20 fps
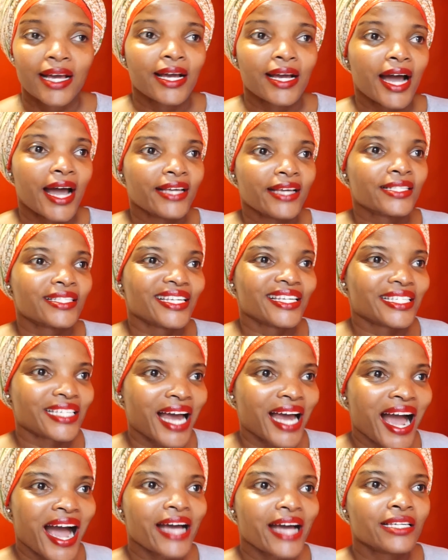guys it
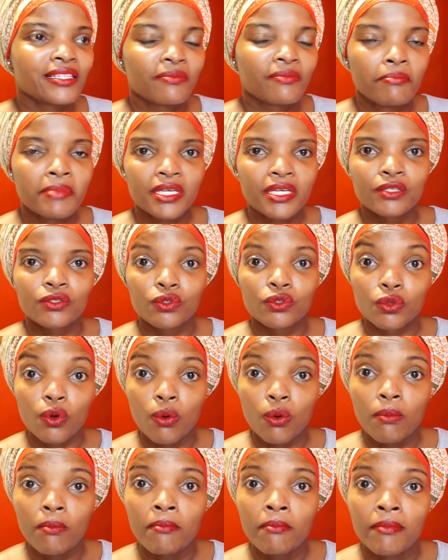hurt me
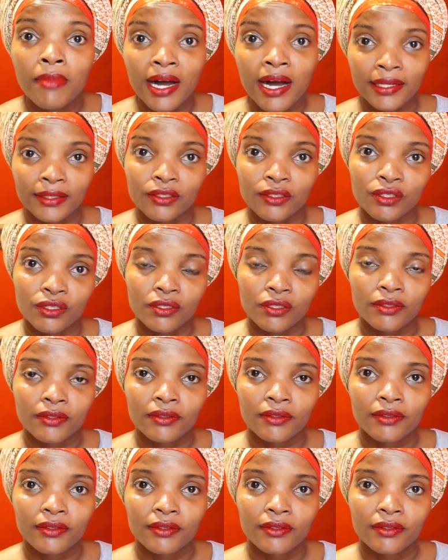so much